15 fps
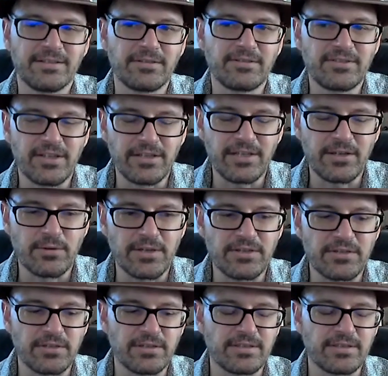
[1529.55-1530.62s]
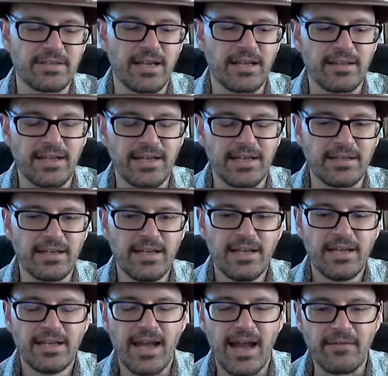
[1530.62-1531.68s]
silly Christians that they
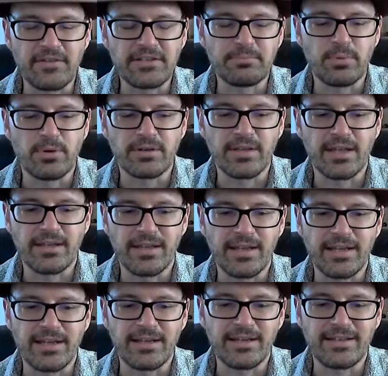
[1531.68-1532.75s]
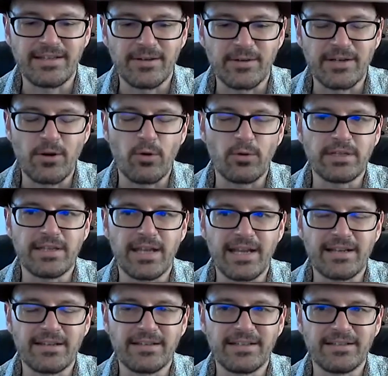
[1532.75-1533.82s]
have this book that they, can only
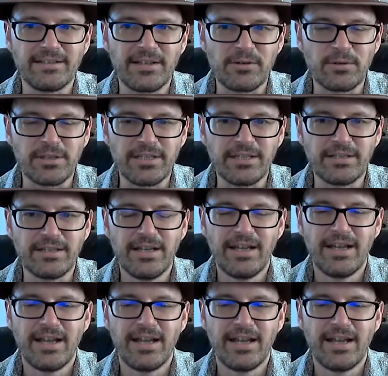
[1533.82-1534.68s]
take literally,